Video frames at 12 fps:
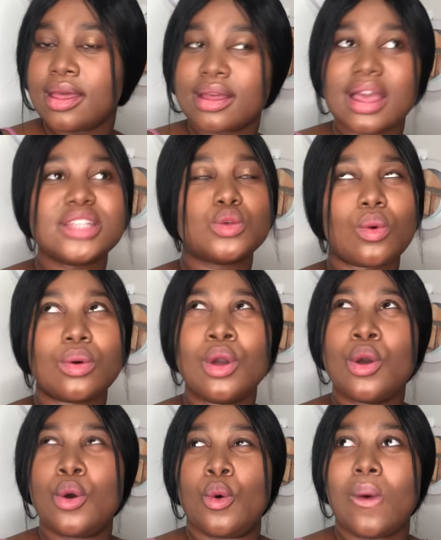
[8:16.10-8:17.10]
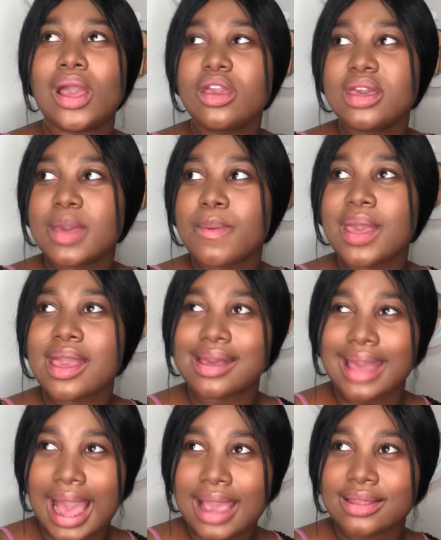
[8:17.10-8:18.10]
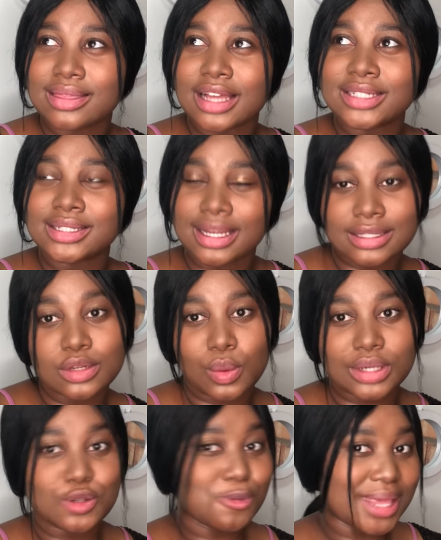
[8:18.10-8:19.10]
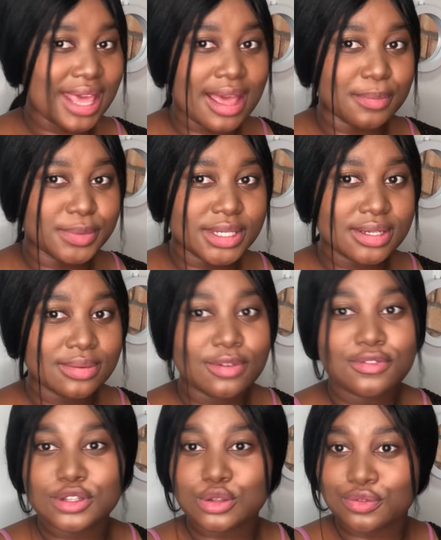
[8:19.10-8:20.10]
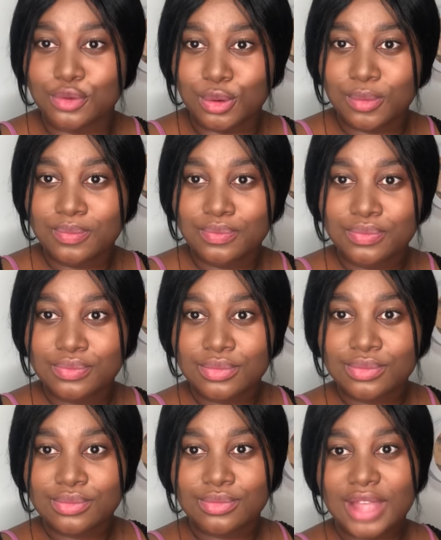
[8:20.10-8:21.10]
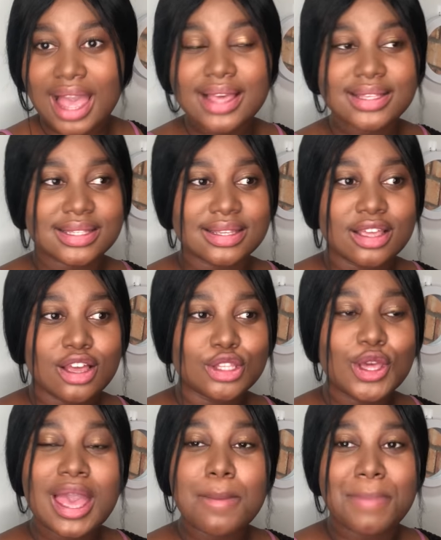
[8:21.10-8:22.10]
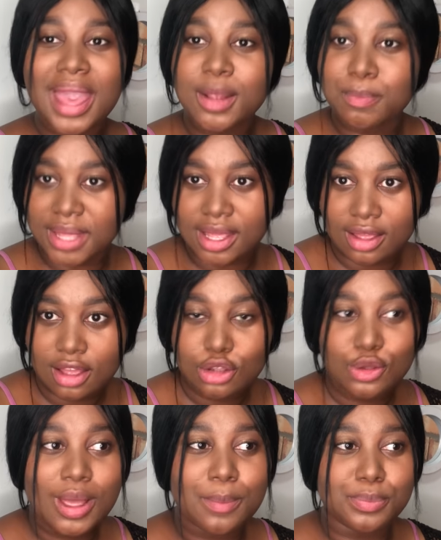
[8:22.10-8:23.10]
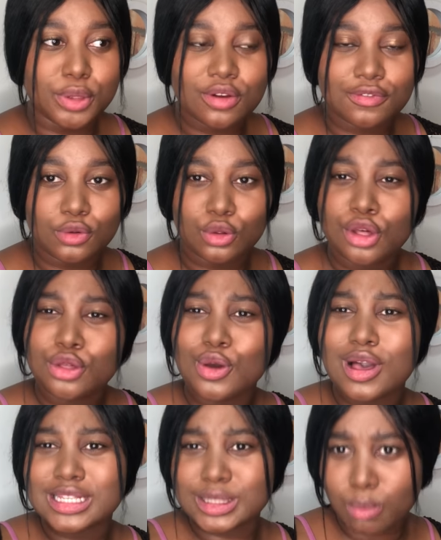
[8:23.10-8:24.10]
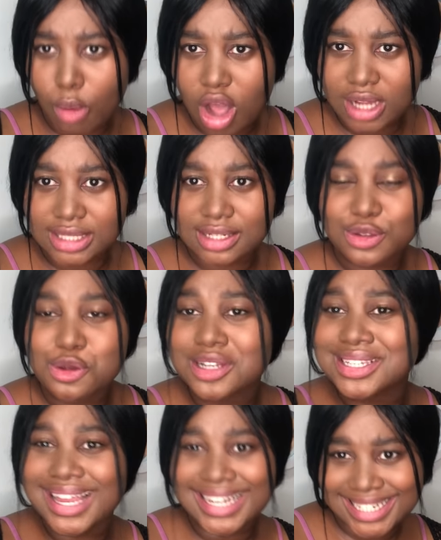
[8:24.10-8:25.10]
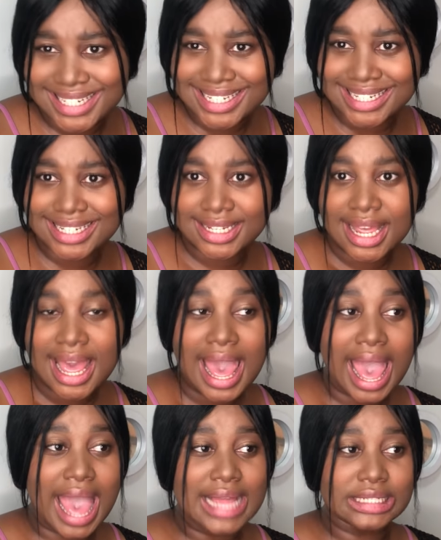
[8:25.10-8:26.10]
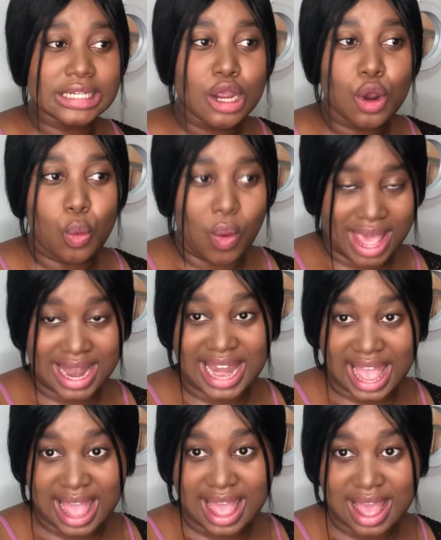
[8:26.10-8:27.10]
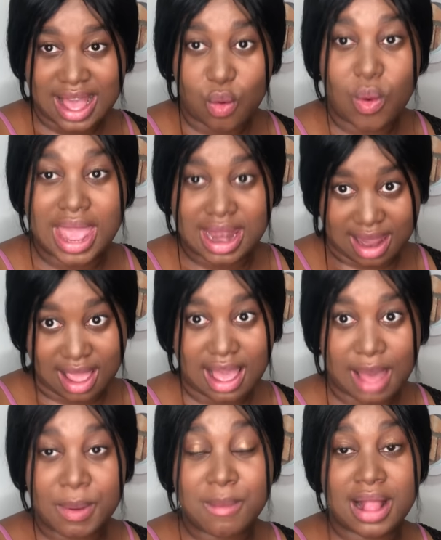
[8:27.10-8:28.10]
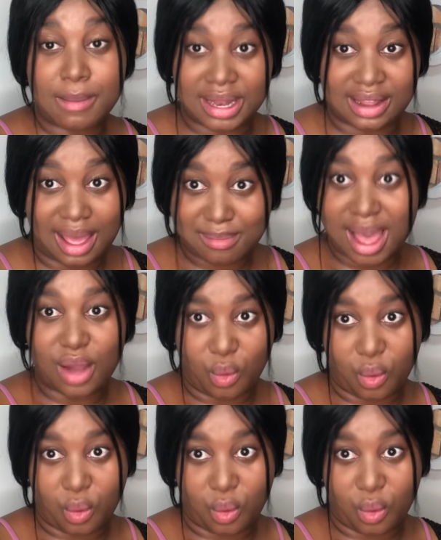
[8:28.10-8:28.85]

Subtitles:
Guys, why are you keeping a guy that doesn't want to be kept? First of all, guys, you're a bad bee. You are beautiful. You are smart. You are talented. And when you are